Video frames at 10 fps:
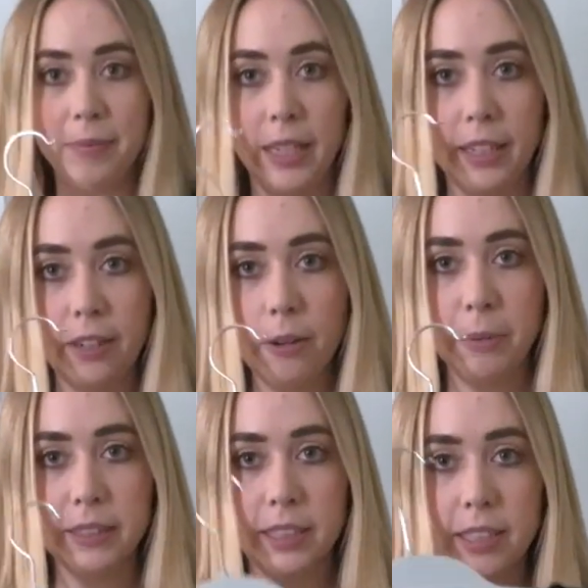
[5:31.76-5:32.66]
I think I'll
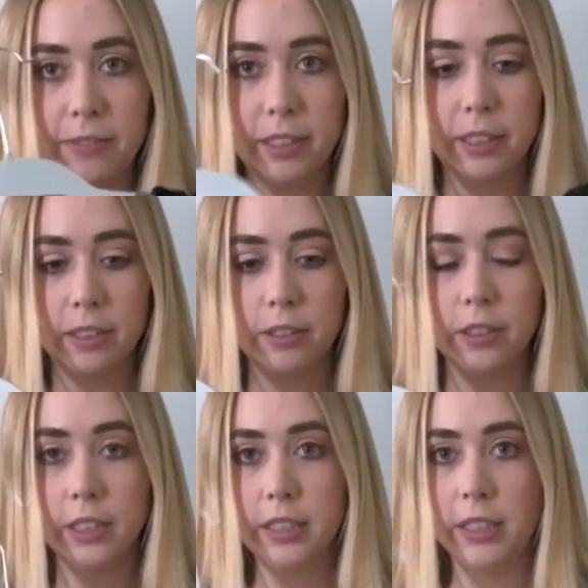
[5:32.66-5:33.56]
bring this fun
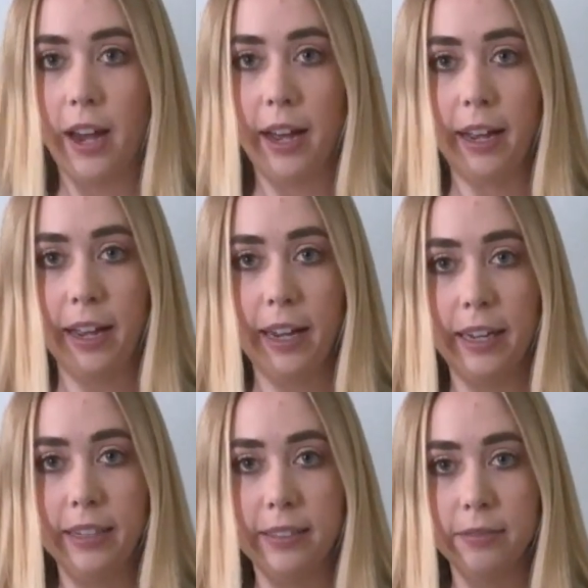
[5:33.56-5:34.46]
little
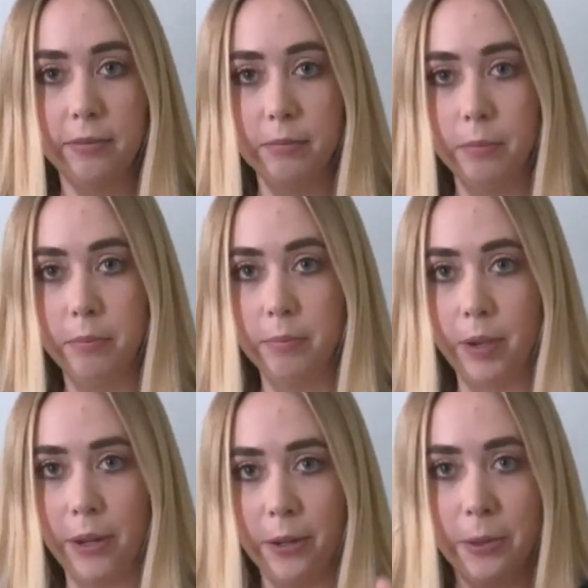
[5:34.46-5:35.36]
tie
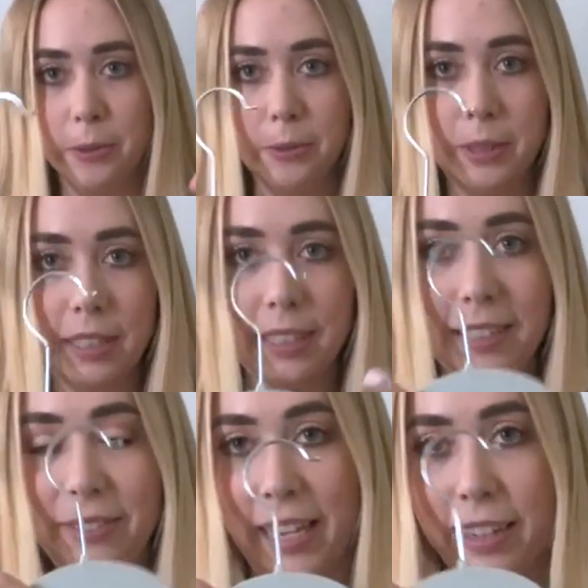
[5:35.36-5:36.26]
bow
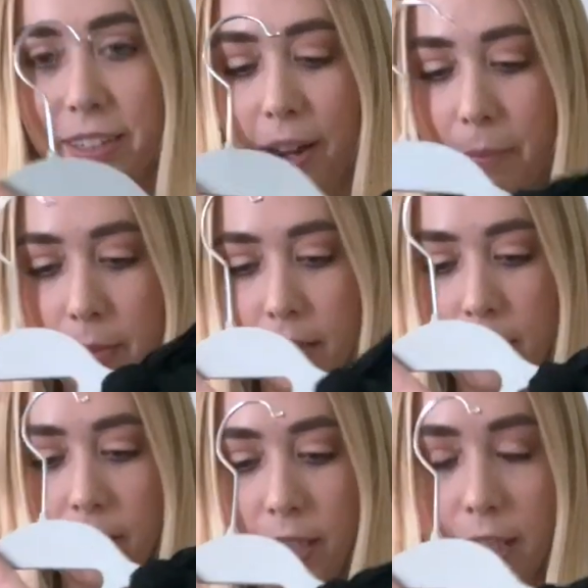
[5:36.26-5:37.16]
sleeve tank top.
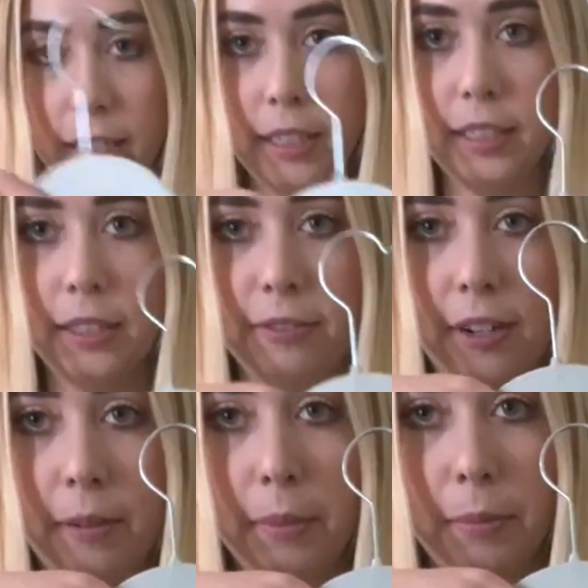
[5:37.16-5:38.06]
It is
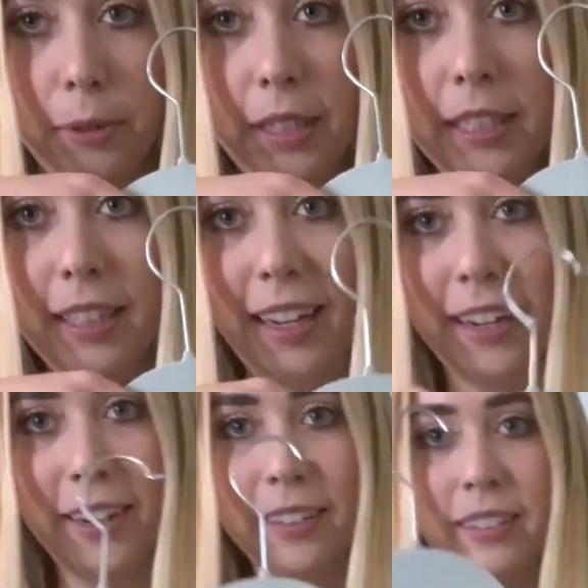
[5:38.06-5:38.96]
from Marine
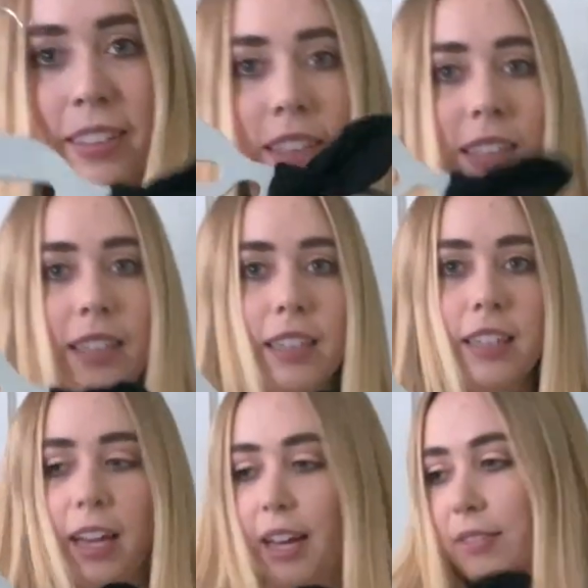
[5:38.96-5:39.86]
Layer.
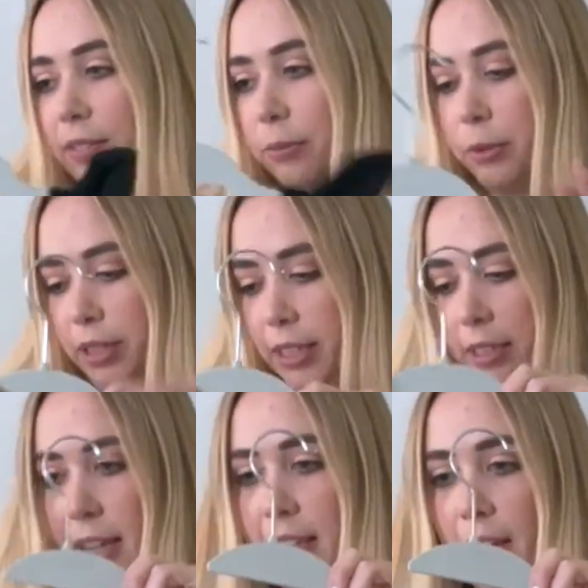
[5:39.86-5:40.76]
I haven't even worn it.
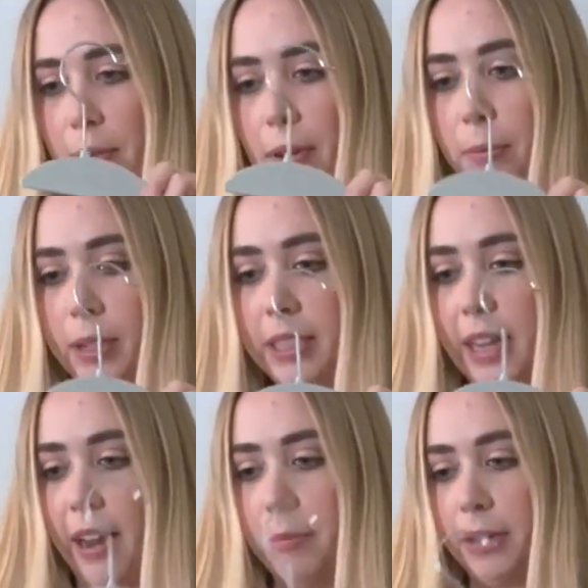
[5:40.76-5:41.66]
I think I wore it one
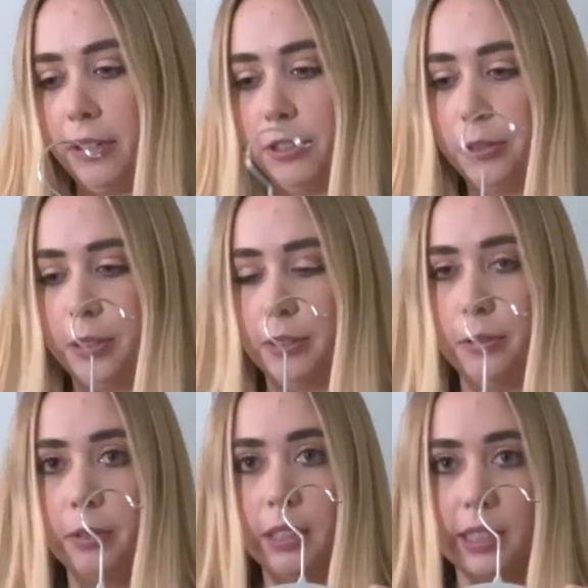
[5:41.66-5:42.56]
time on our
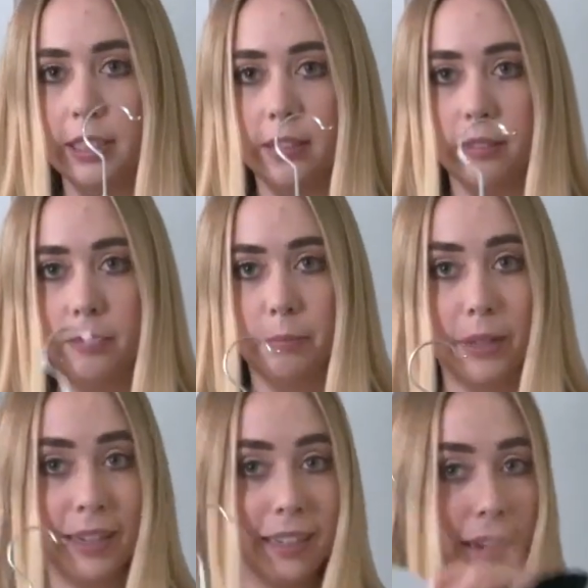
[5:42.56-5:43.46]
cruise,
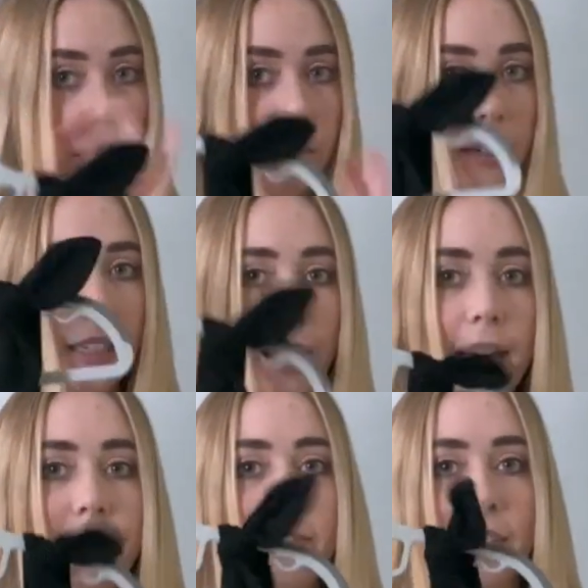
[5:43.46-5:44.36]
but I'm going to wear it
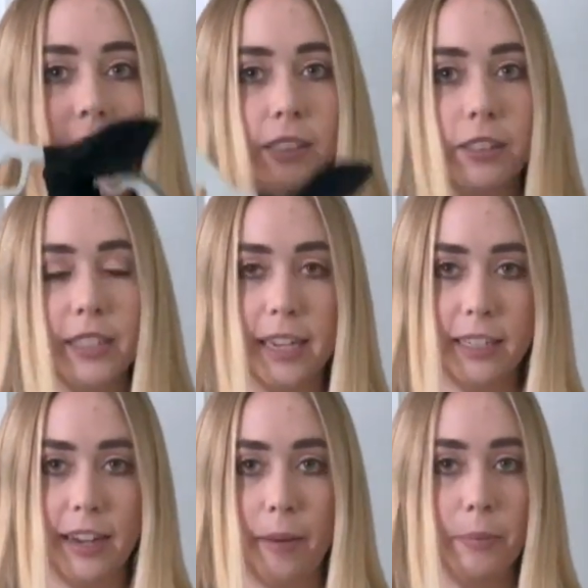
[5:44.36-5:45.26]
again. Fun little
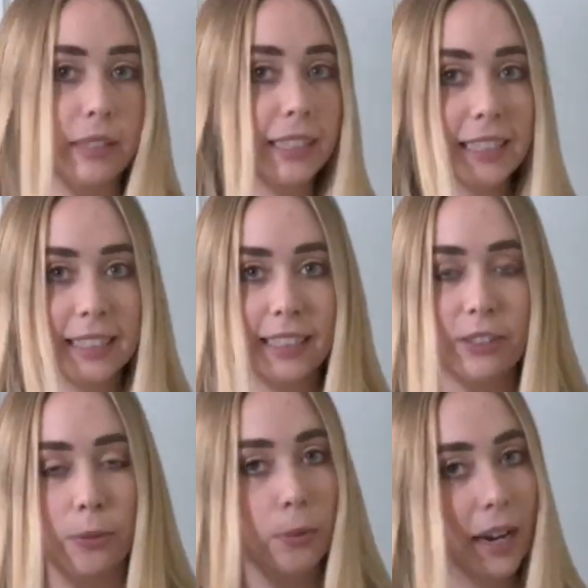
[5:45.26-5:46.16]
tank top, pretty easy
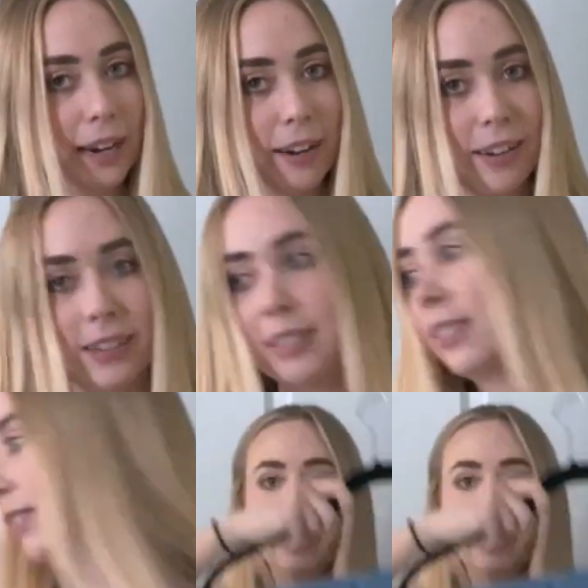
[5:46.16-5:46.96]
to wear. I